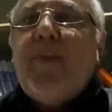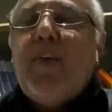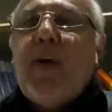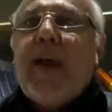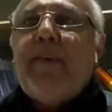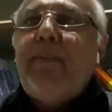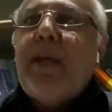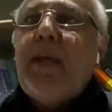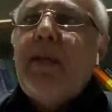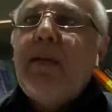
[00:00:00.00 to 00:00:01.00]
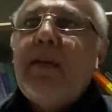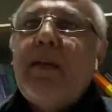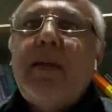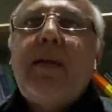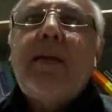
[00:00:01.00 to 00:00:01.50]
you for having me.
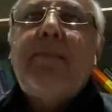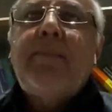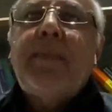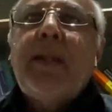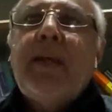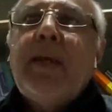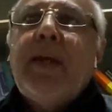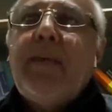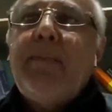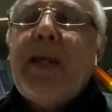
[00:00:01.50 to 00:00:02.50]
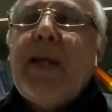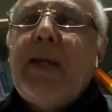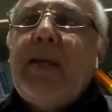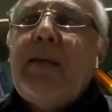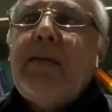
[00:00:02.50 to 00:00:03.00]
May
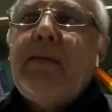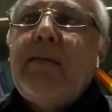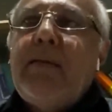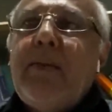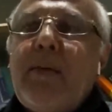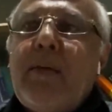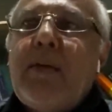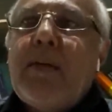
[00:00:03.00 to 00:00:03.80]
I not